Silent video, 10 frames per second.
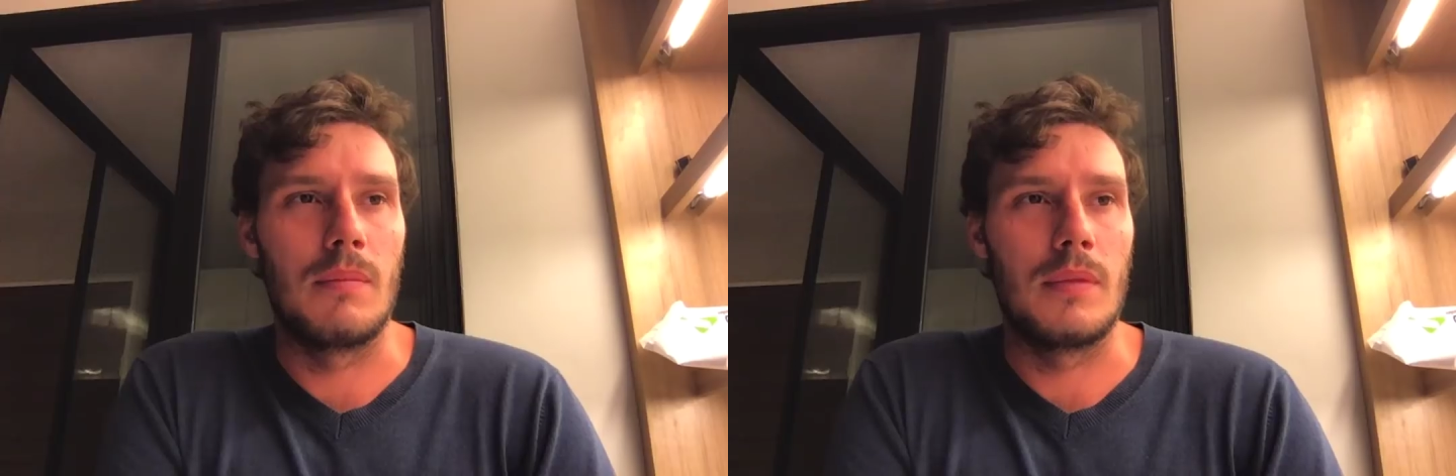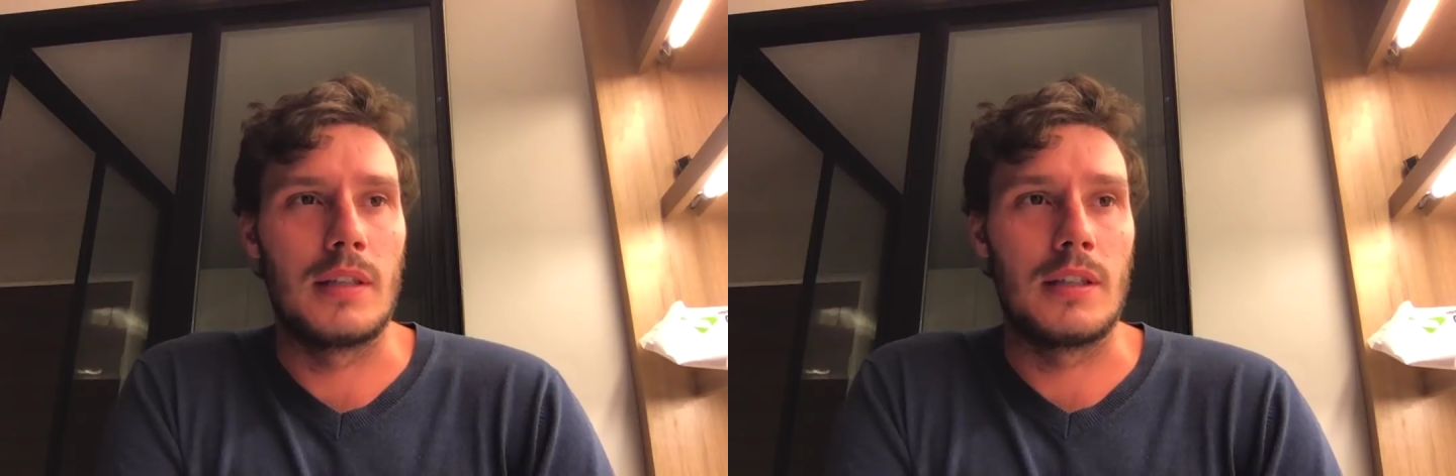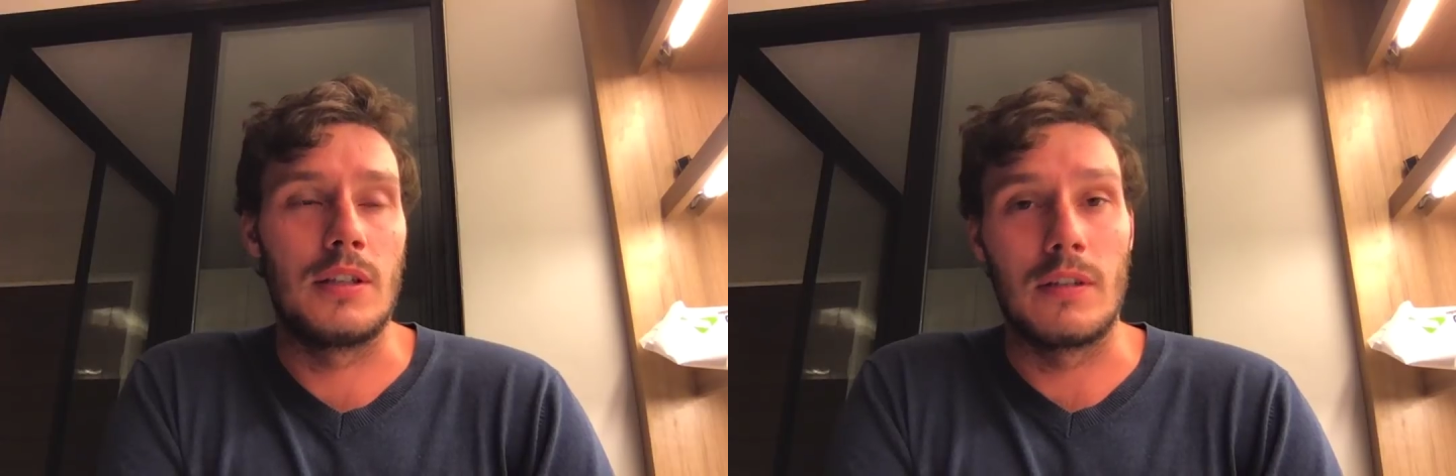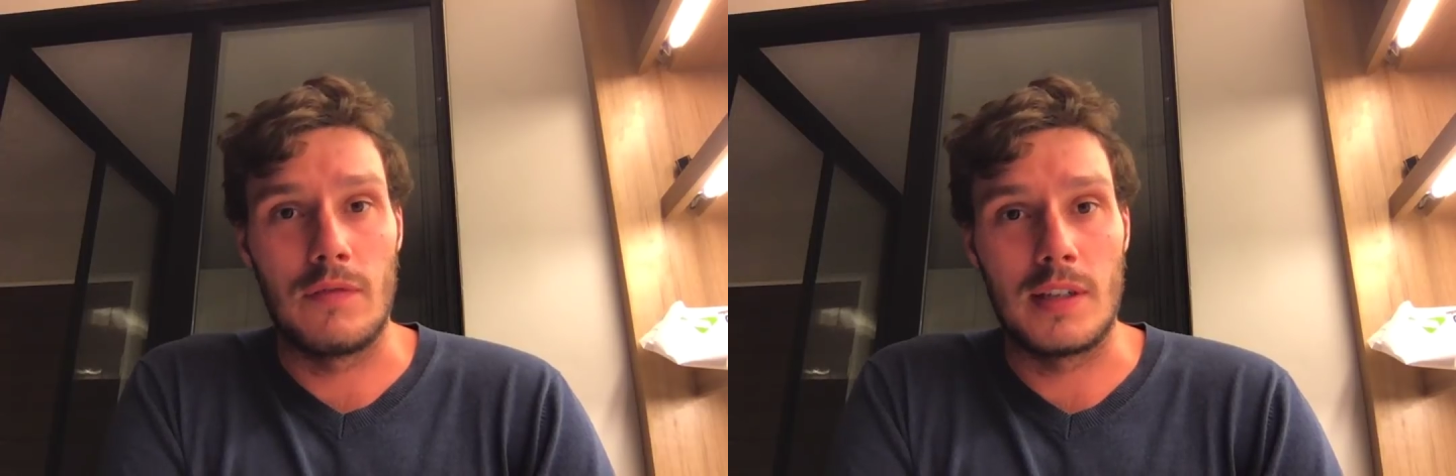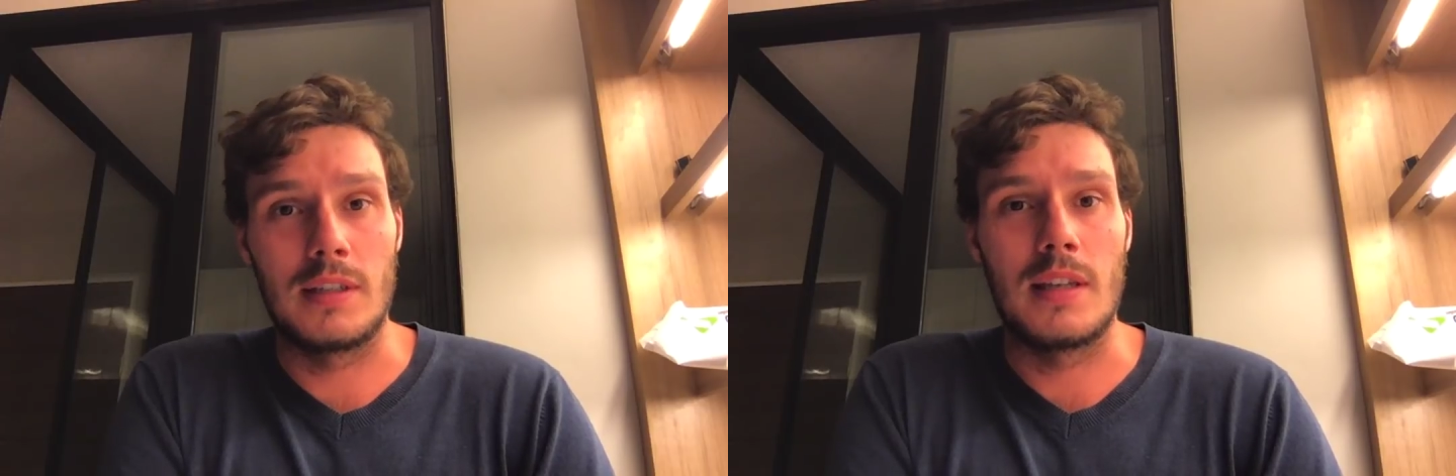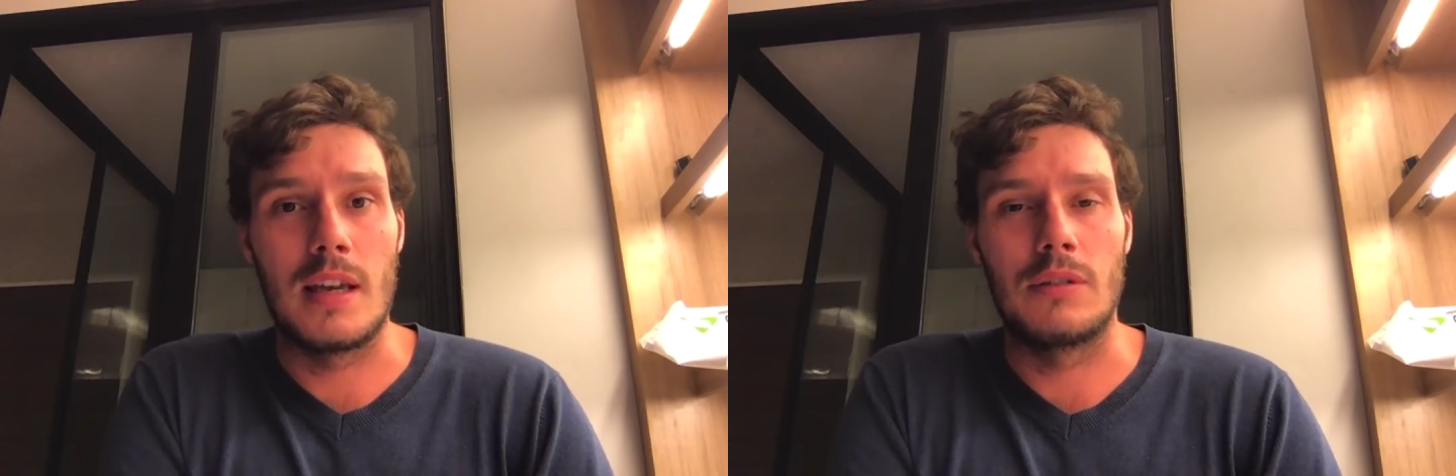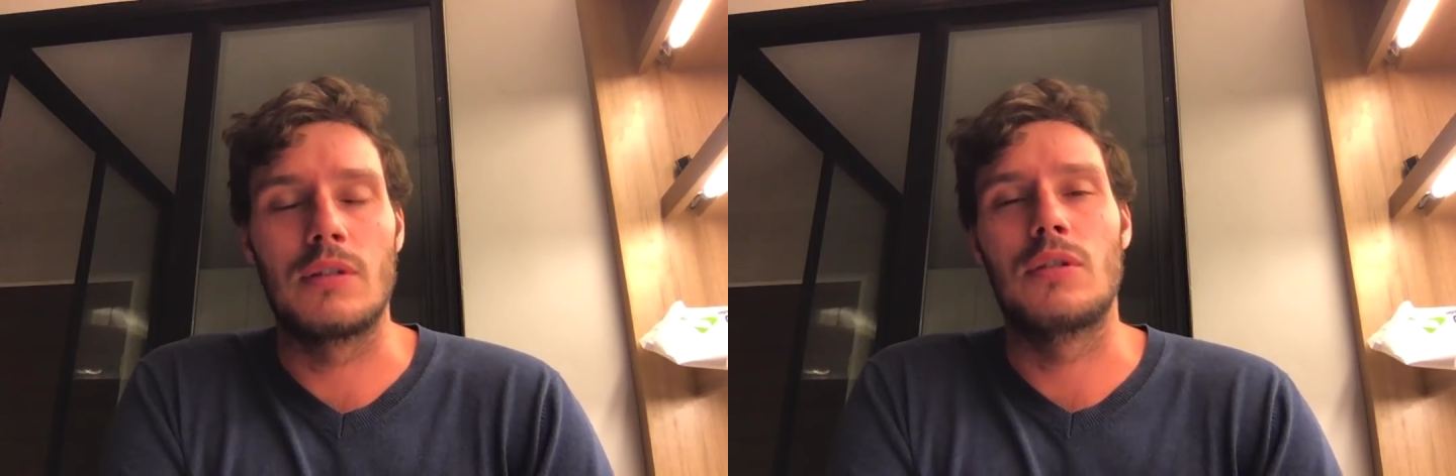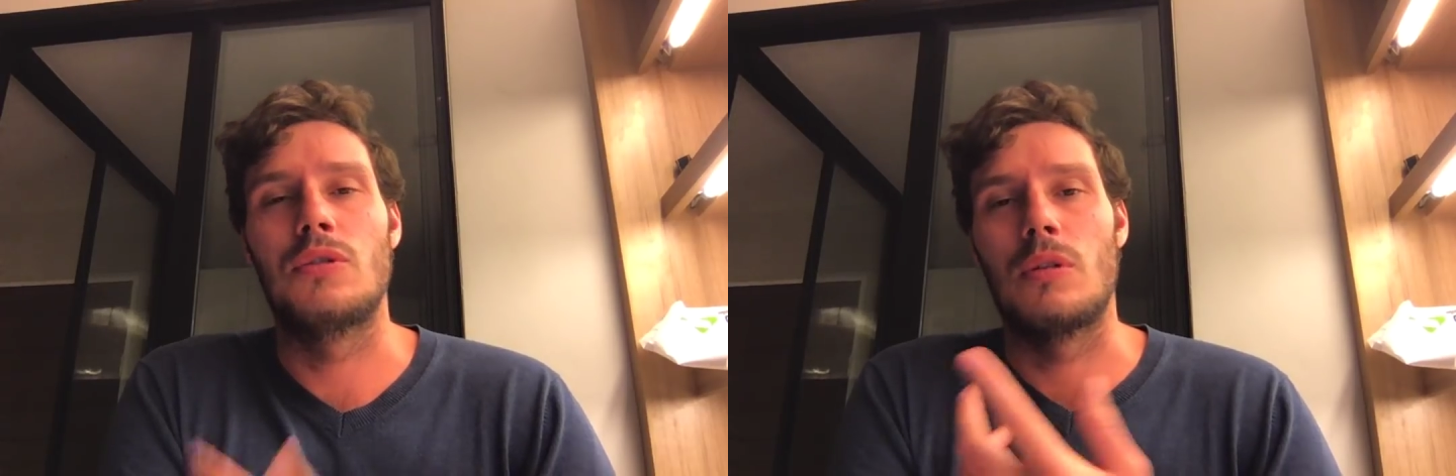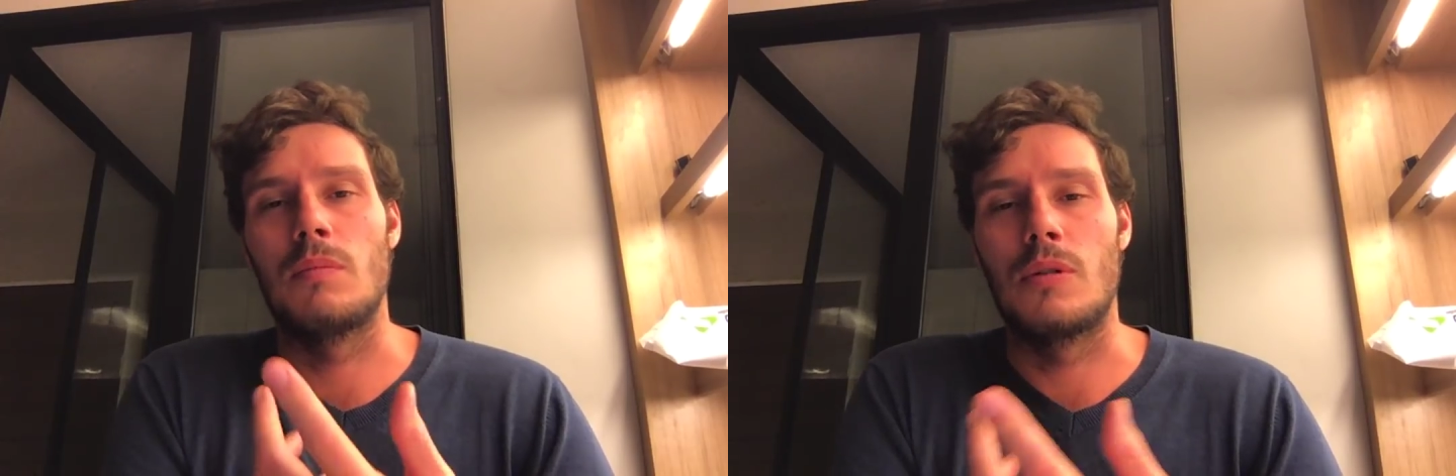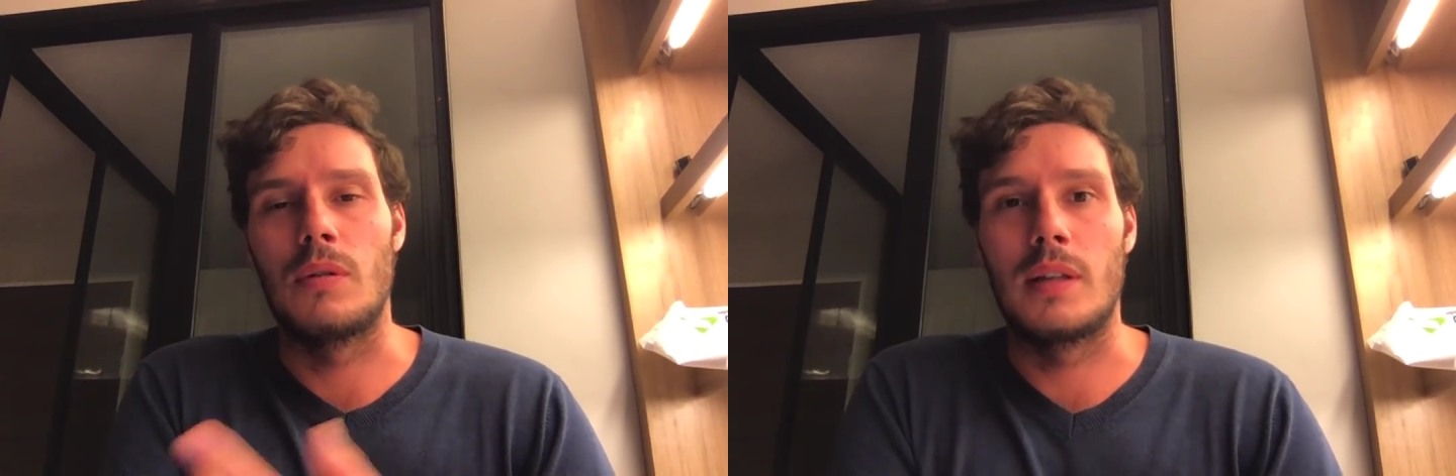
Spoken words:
They said, "You can fix it." Yeah, I took it to the shopping mall,